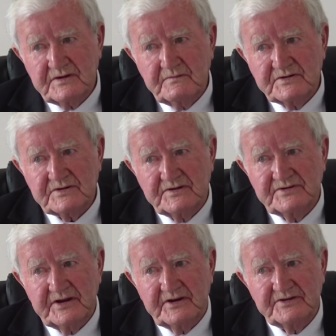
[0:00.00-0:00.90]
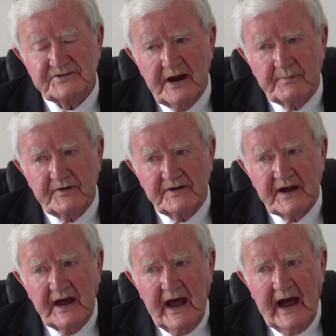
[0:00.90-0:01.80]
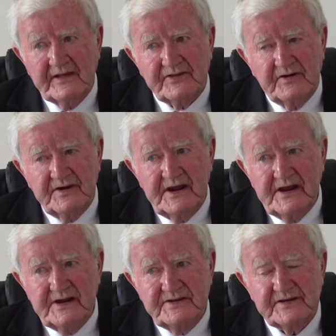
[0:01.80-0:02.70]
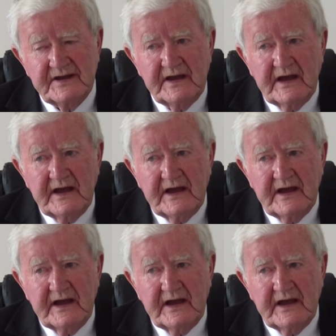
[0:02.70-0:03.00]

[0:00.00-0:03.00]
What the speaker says: was considered separate, and their needs